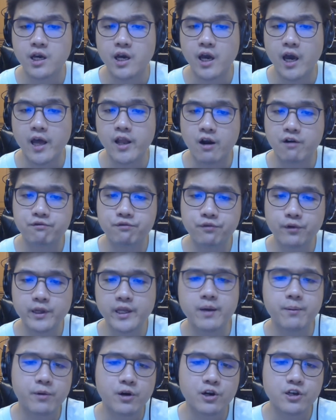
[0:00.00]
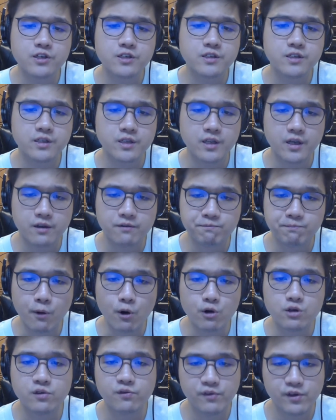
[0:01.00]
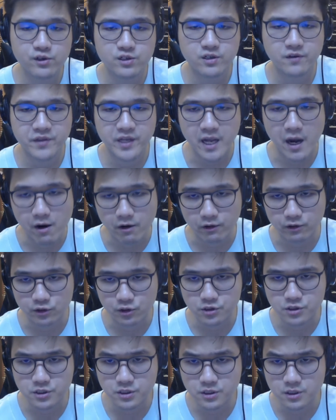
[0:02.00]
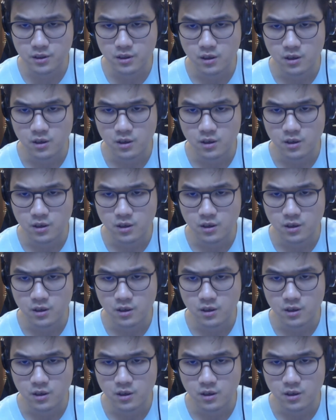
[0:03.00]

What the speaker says: and are fully immersed in both views of the characters.